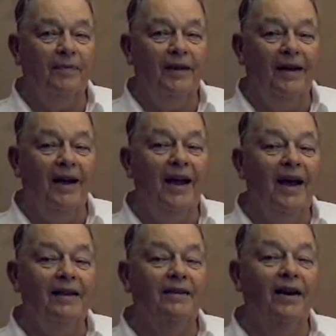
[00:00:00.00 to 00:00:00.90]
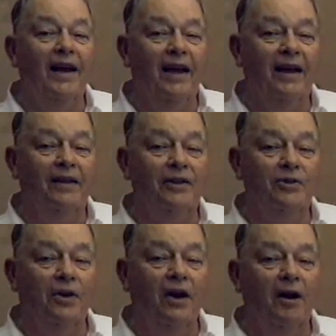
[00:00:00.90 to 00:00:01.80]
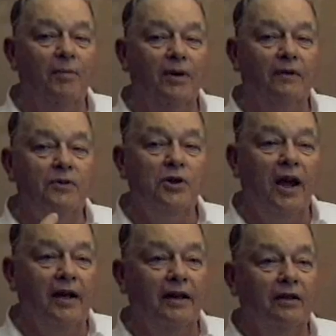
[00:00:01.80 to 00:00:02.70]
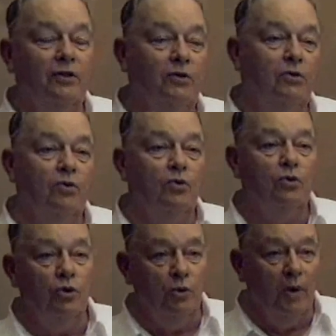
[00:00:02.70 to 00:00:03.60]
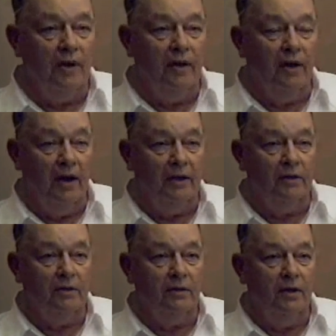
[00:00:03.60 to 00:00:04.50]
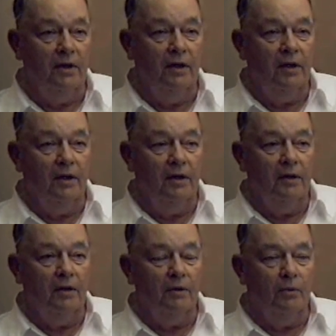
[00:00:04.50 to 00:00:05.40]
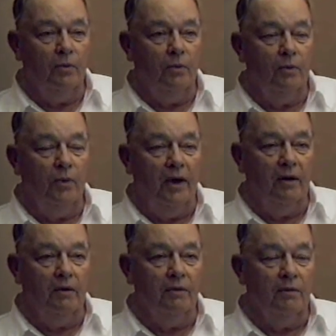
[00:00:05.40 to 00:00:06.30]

And I had the job of checking 2 other huts where